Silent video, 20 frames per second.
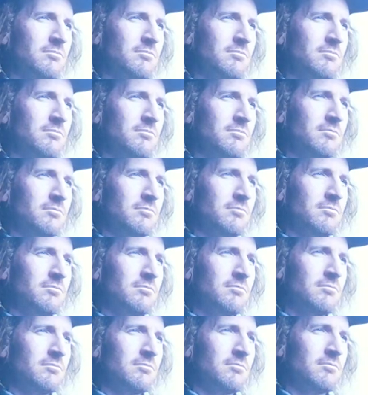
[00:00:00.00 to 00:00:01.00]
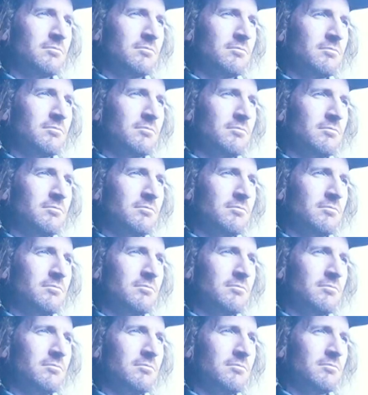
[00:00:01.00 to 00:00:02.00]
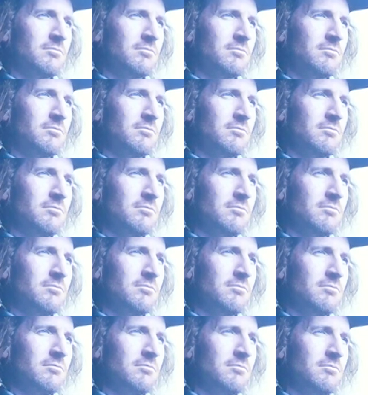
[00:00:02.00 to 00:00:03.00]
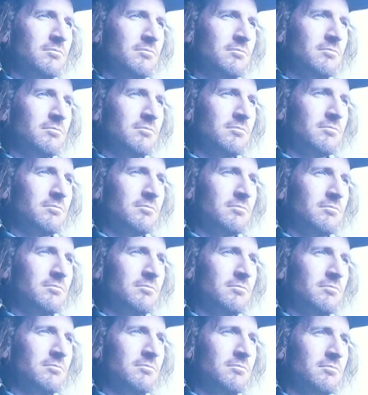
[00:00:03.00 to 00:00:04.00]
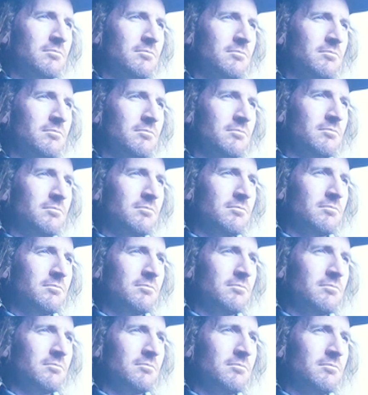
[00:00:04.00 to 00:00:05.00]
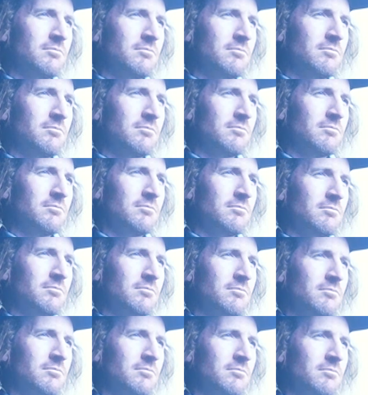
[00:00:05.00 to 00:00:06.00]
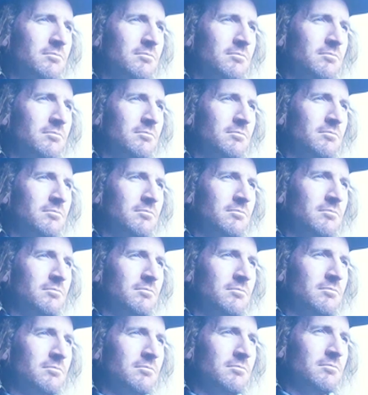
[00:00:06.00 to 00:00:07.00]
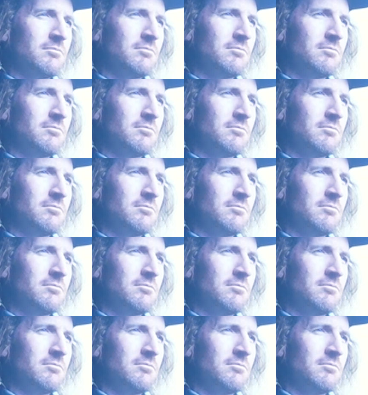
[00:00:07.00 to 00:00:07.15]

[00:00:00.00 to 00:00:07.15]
(not speaking)